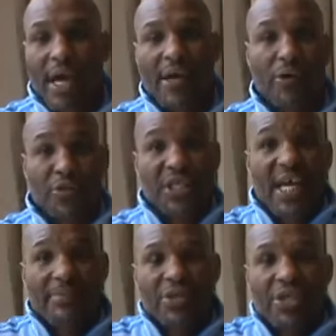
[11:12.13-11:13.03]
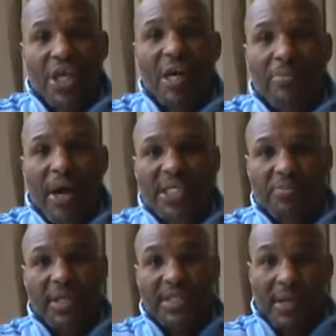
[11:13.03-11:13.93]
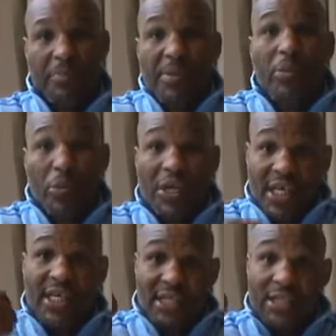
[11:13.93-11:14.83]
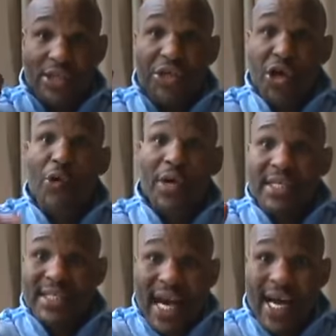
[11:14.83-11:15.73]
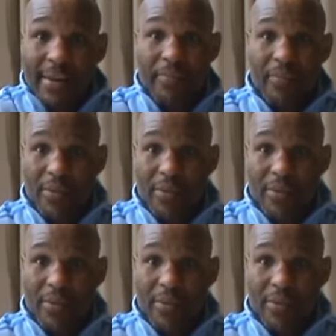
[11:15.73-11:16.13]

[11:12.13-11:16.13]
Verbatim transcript: And those names are young prospects that people will get to know in time.